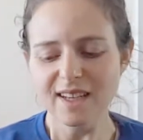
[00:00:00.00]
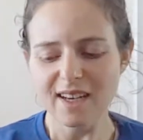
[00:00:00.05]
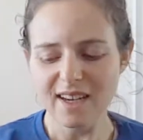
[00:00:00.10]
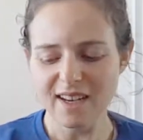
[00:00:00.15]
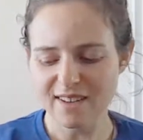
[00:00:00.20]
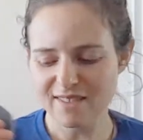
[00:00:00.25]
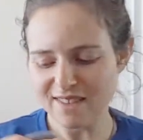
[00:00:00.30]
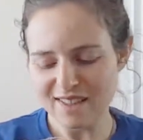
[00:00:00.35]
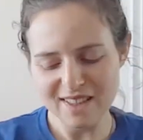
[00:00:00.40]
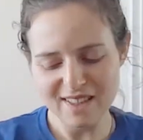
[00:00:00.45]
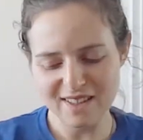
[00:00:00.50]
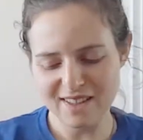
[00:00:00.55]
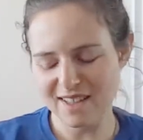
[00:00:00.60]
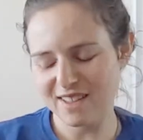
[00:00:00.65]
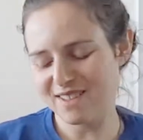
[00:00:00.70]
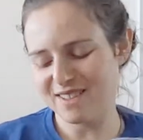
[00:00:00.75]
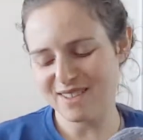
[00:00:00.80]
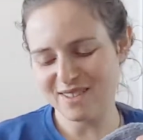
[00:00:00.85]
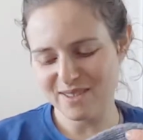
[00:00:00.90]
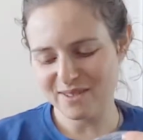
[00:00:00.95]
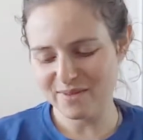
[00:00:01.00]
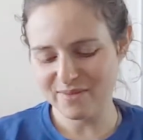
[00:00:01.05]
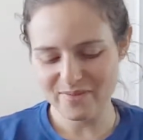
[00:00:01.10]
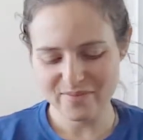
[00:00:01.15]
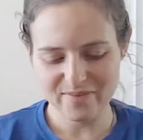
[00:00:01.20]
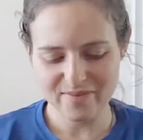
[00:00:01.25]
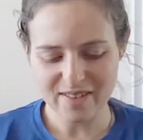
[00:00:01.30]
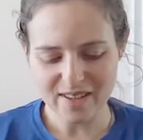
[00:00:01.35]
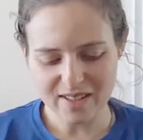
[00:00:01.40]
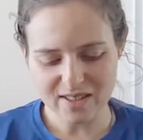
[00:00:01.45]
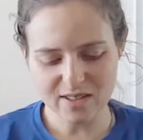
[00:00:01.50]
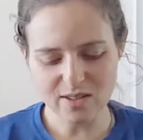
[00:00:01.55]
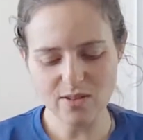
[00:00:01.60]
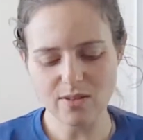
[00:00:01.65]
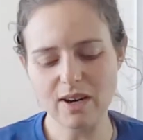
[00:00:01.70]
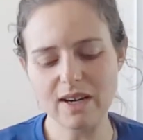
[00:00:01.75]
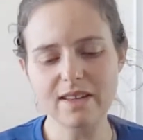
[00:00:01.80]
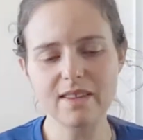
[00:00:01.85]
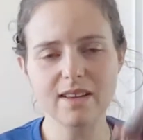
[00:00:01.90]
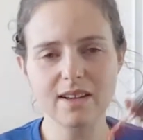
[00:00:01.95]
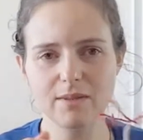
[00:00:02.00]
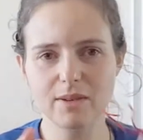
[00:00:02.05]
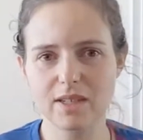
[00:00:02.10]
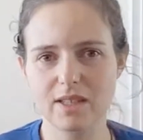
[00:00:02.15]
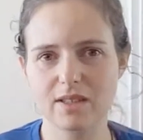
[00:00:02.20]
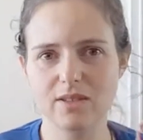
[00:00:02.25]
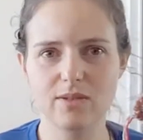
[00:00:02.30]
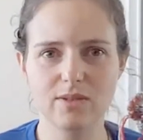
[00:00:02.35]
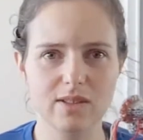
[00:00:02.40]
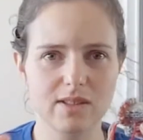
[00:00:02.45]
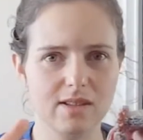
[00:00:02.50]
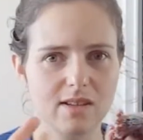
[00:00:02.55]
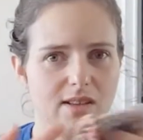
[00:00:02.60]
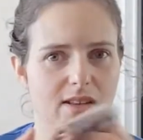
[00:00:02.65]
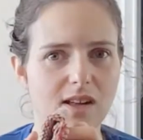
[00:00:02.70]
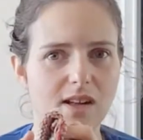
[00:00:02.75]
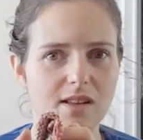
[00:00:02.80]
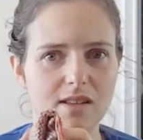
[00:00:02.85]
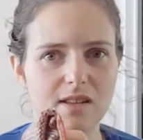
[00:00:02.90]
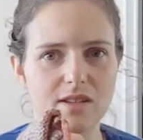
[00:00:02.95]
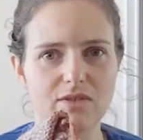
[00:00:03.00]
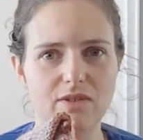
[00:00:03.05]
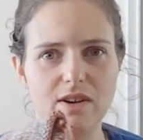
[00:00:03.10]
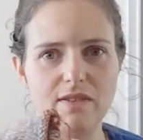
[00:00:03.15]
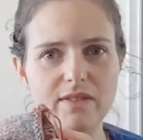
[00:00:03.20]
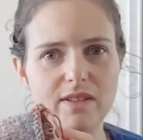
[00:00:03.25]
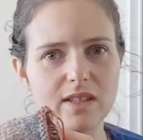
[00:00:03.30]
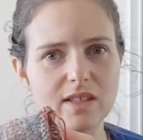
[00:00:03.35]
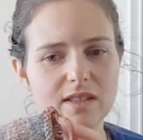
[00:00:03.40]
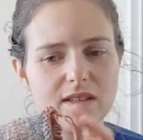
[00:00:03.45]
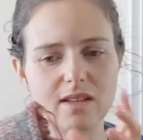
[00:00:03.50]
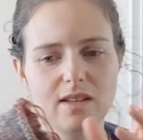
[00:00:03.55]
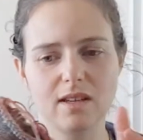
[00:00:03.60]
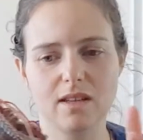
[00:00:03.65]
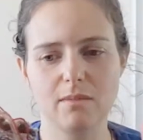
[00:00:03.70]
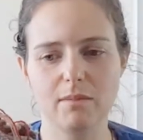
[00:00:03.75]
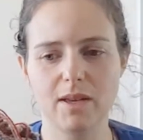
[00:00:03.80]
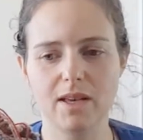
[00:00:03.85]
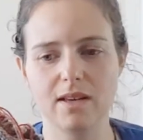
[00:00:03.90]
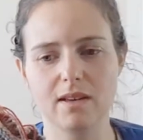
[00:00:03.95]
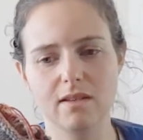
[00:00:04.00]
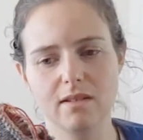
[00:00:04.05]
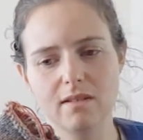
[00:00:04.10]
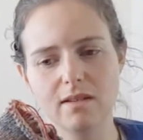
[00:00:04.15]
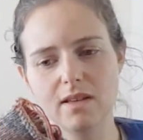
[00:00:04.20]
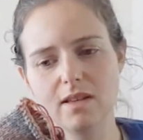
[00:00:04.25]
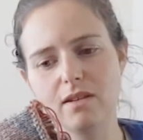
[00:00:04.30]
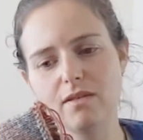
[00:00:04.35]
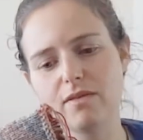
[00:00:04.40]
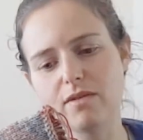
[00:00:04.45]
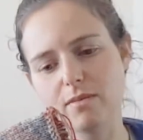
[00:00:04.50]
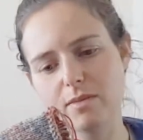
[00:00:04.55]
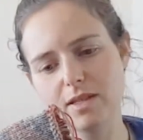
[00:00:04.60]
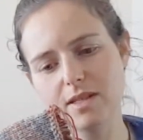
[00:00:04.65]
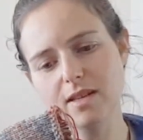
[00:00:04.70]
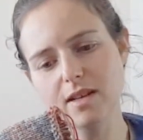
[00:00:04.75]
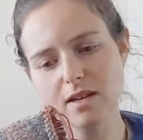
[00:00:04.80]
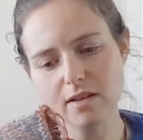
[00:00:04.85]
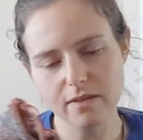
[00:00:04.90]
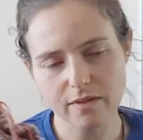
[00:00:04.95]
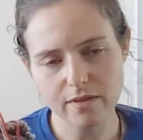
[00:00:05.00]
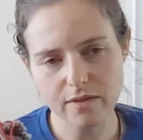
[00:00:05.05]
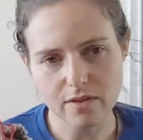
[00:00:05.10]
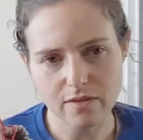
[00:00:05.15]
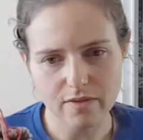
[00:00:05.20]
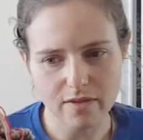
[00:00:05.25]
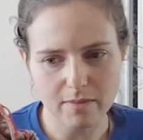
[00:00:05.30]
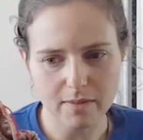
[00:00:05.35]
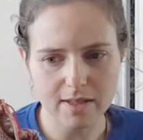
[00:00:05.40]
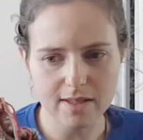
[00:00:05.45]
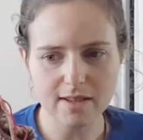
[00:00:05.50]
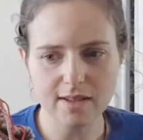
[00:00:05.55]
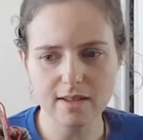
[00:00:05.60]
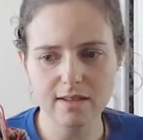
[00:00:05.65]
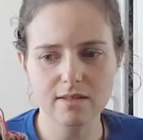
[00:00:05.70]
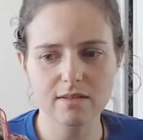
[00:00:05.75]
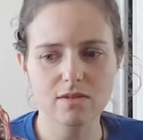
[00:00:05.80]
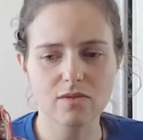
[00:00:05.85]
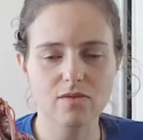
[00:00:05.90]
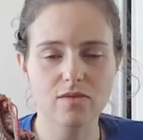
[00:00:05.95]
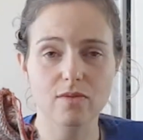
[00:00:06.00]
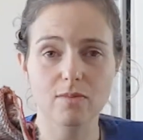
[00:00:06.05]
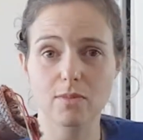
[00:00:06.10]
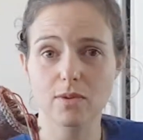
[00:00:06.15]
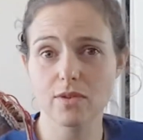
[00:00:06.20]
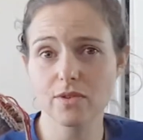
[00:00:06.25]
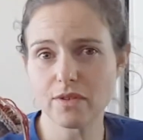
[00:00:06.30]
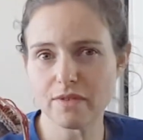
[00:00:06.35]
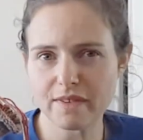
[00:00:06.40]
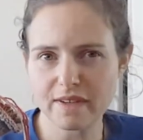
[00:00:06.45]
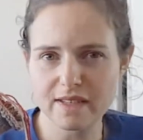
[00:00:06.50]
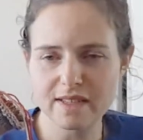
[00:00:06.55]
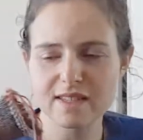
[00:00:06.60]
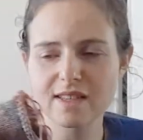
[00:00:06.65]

I don't know. So I think what I'll do is I'll unravel it and I'll make either for myself or for my son or for both of us.